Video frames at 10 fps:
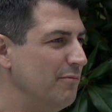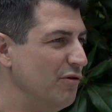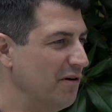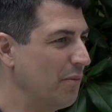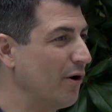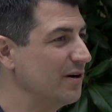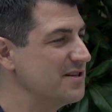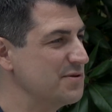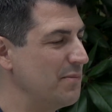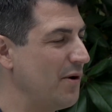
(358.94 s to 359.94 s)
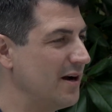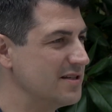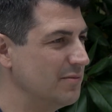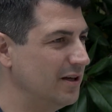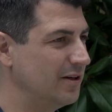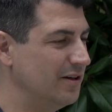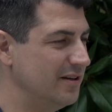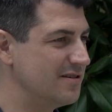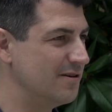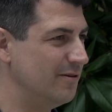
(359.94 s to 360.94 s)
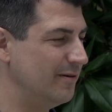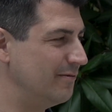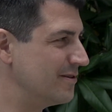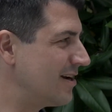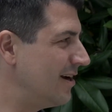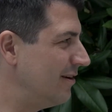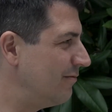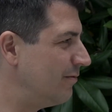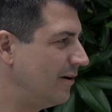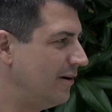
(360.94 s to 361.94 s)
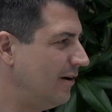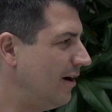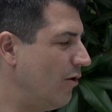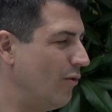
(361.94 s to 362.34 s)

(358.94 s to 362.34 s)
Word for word: moving parts as we possibly could. So it was kind of a